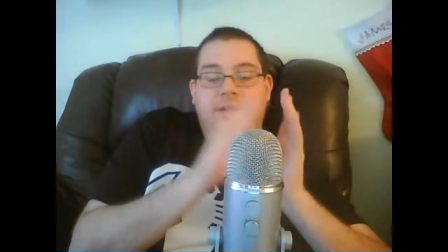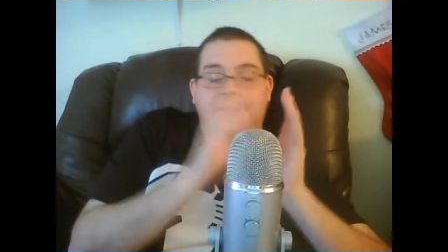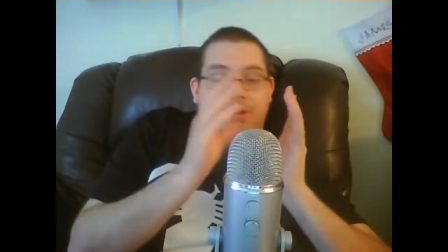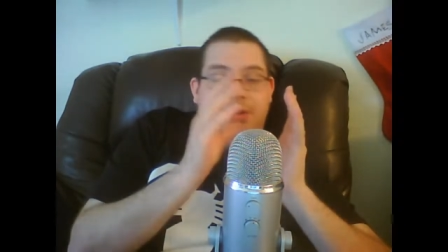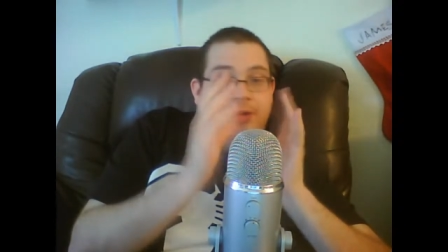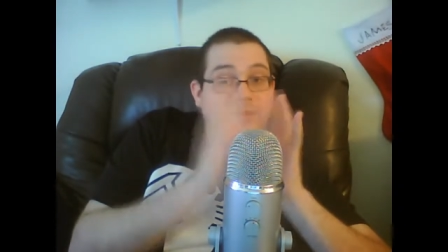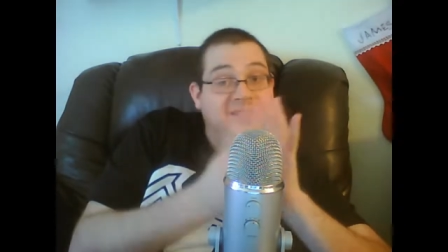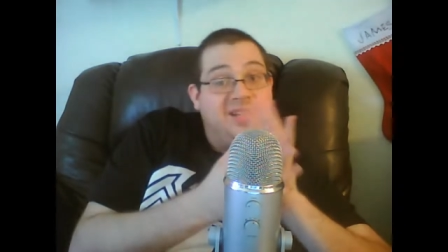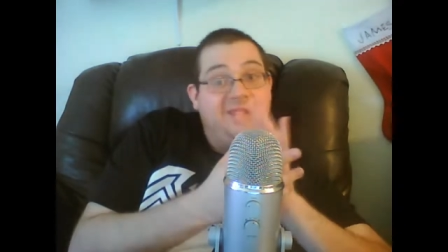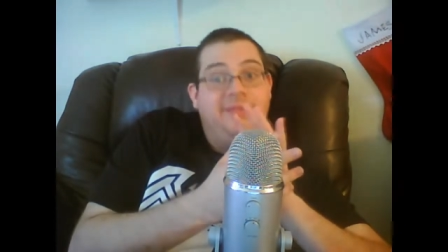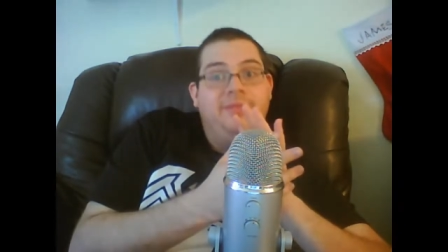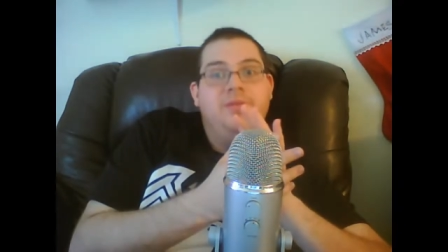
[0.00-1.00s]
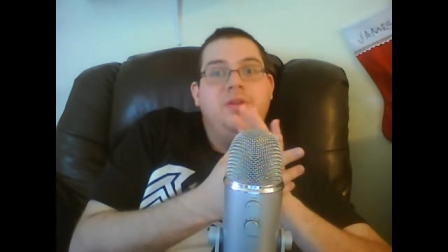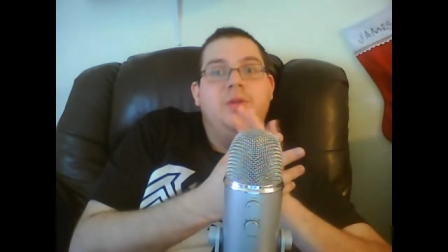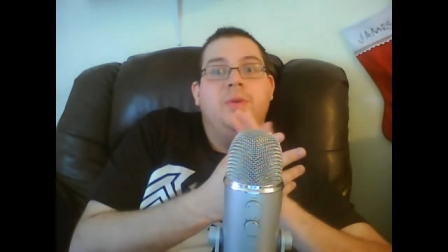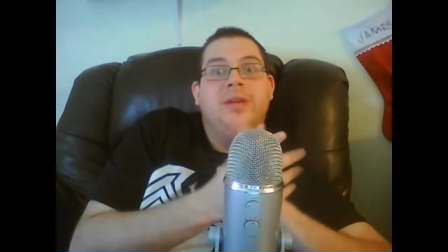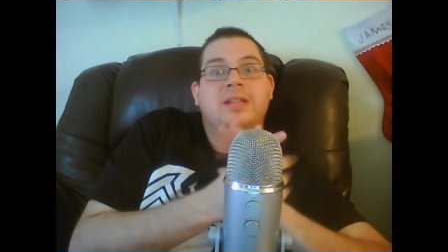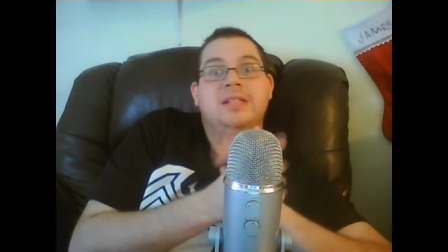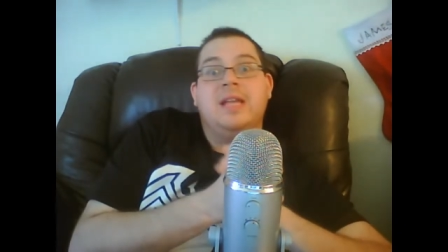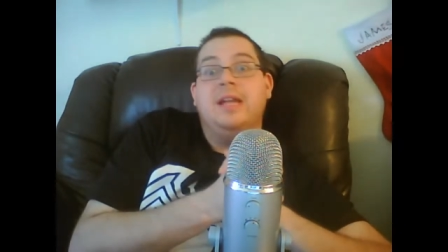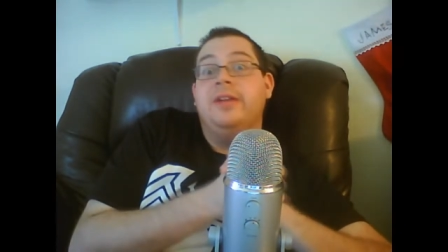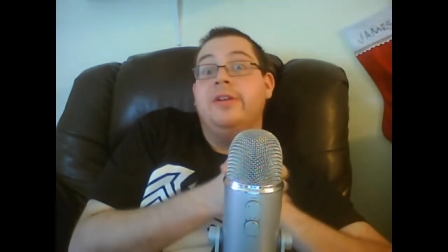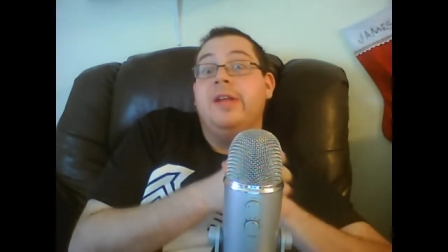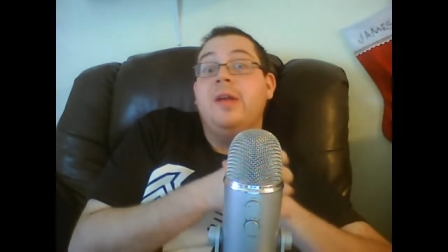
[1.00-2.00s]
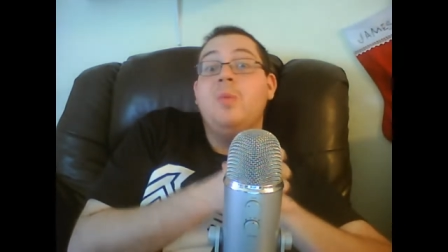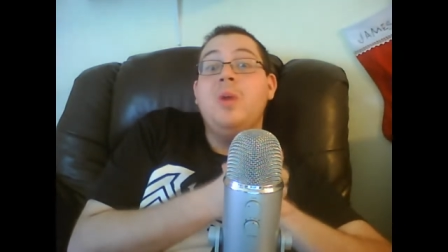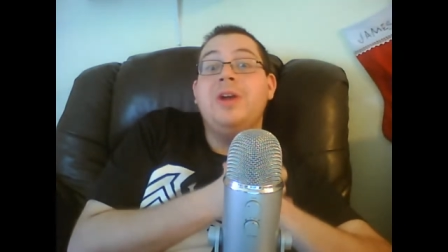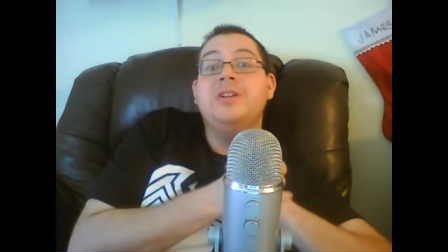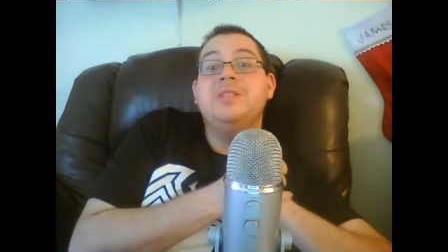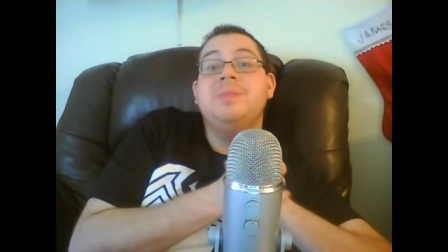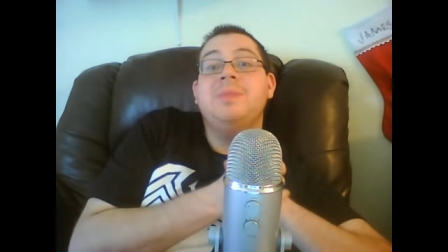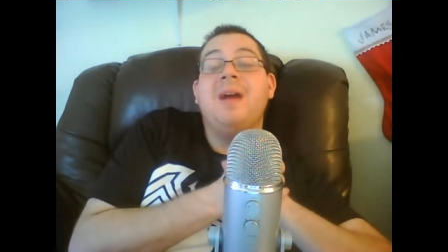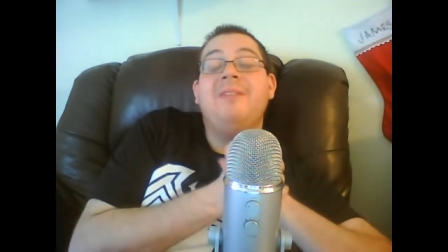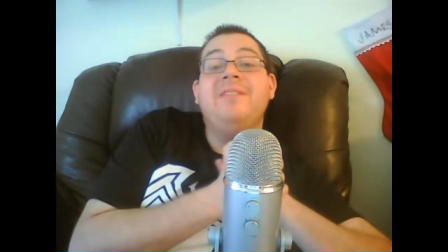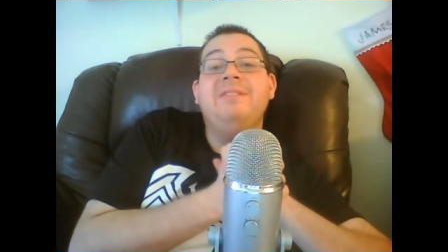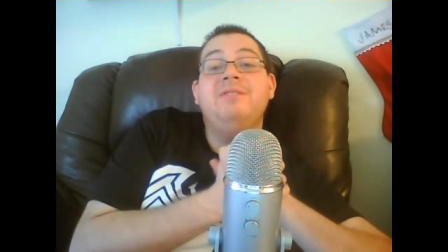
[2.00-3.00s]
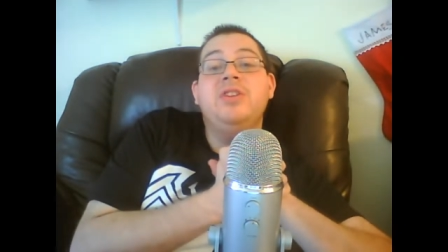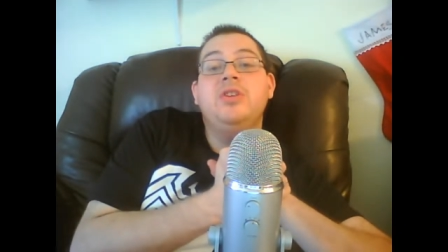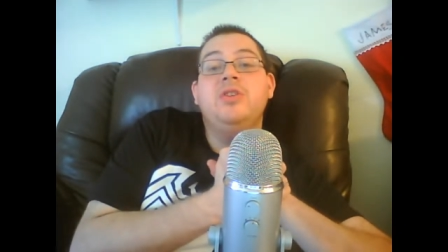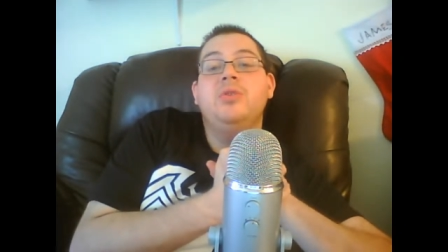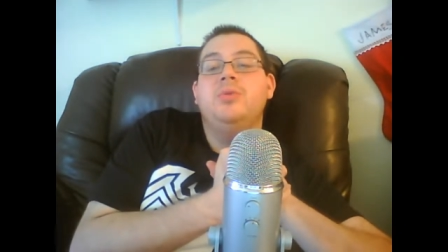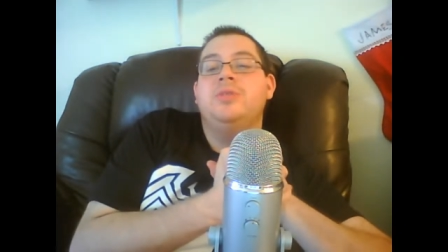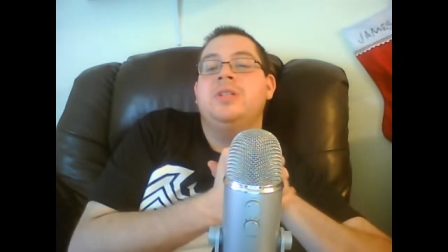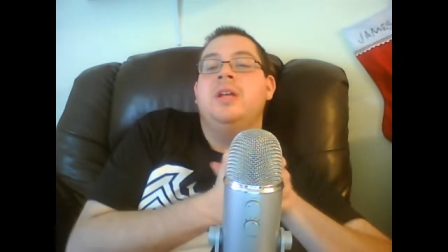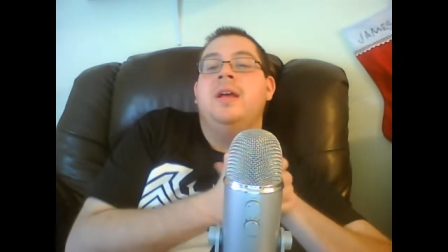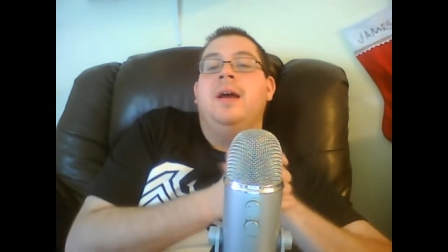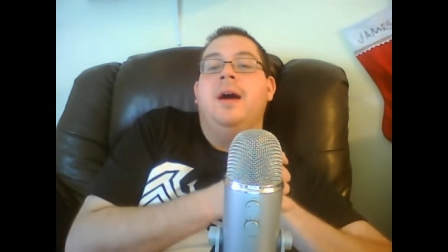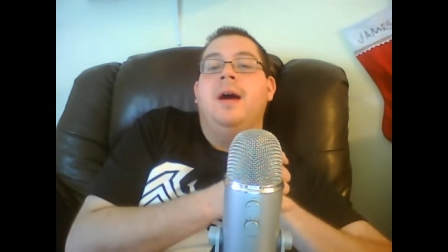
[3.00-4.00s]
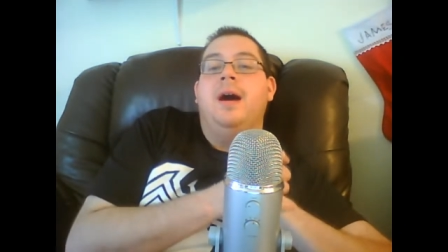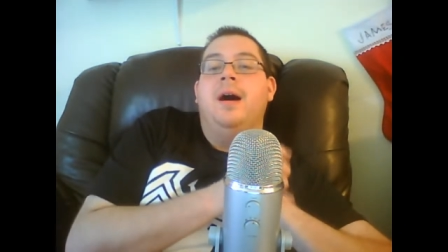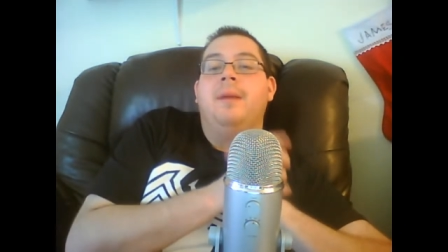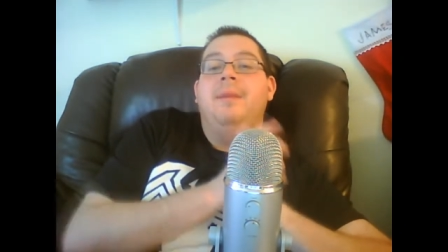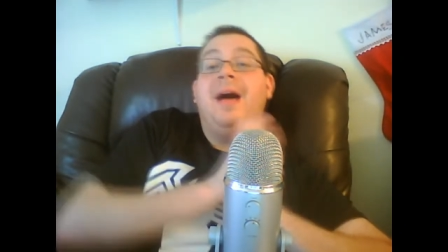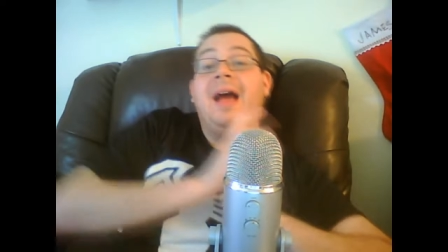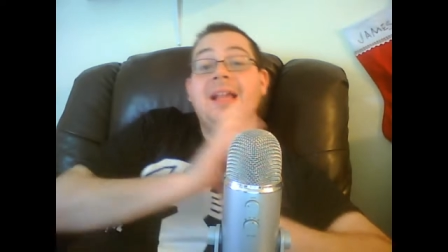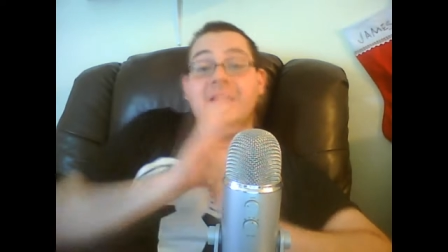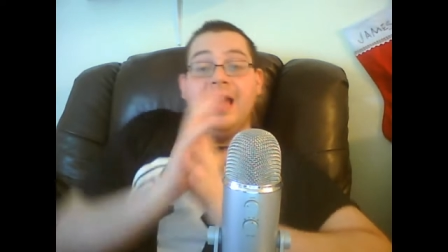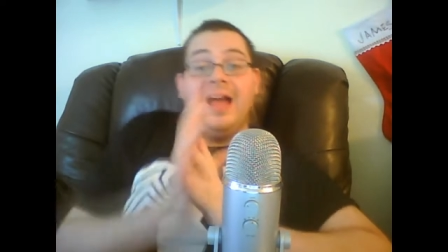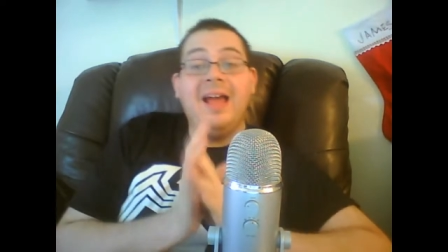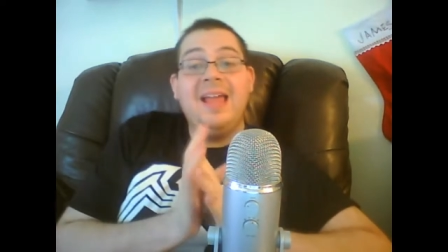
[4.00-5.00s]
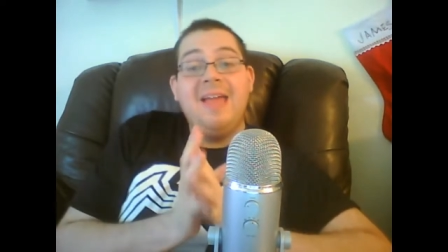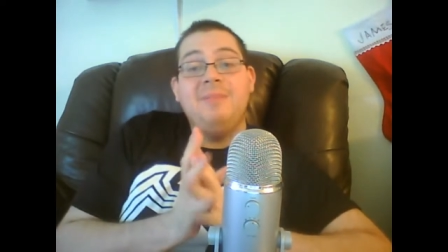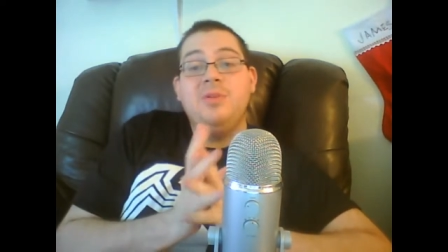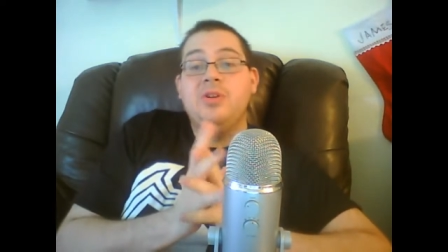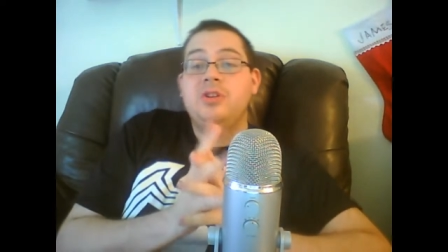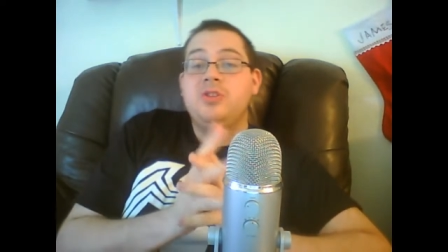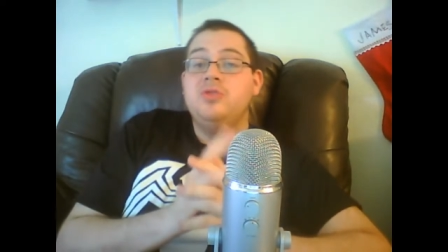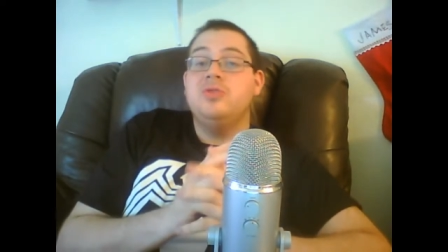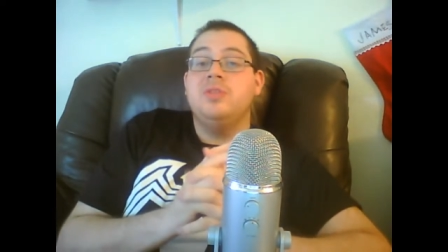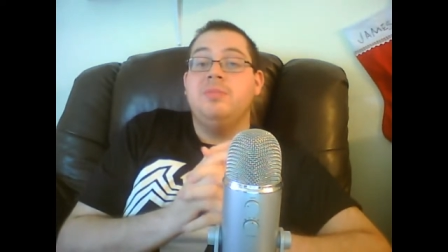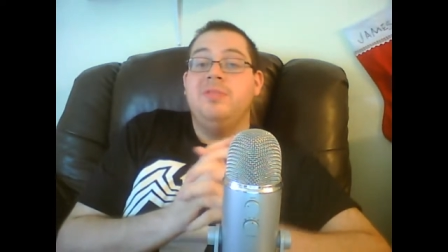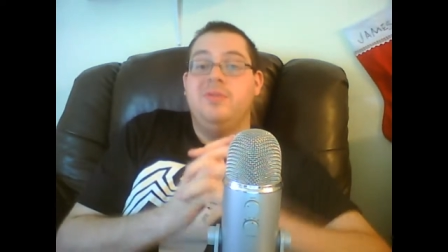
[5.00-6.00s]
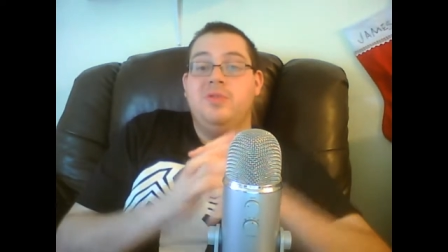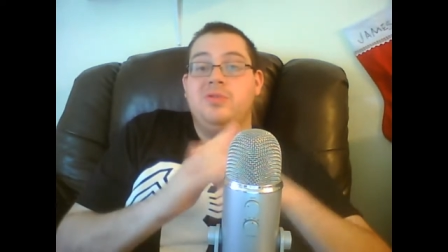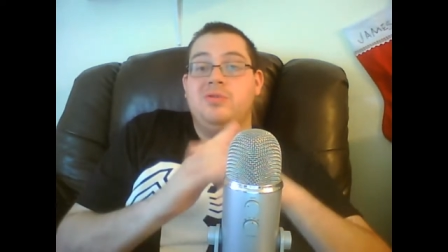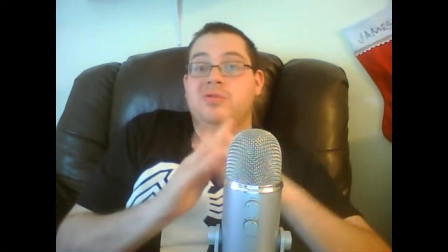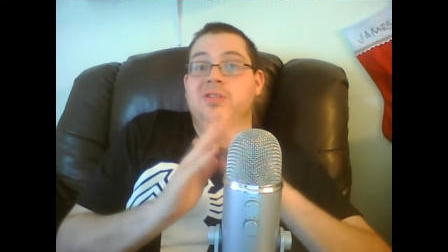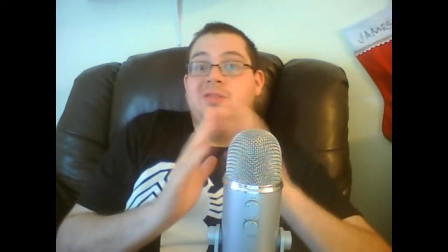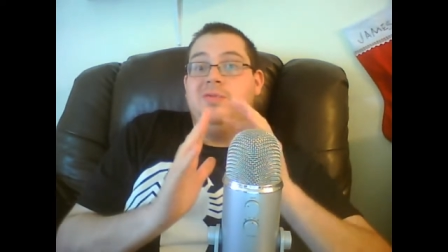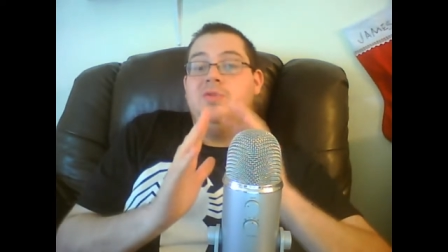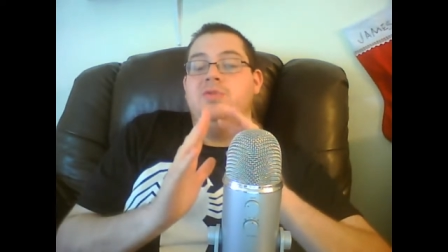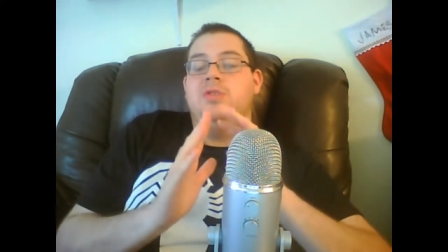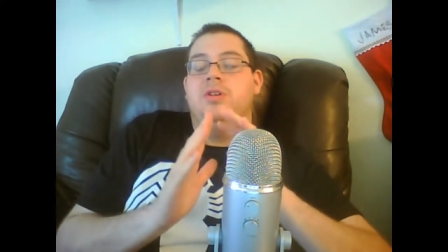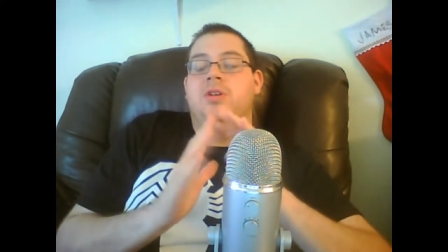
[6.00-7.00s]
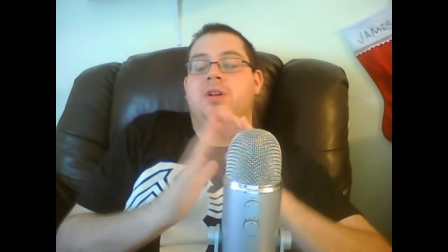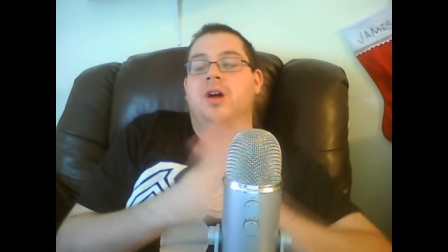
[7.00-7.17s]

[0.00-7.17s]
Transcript: Now I know it's not a review, and that's like you're like, where's my reviews? Um, I I am gonna do some reviews in the future.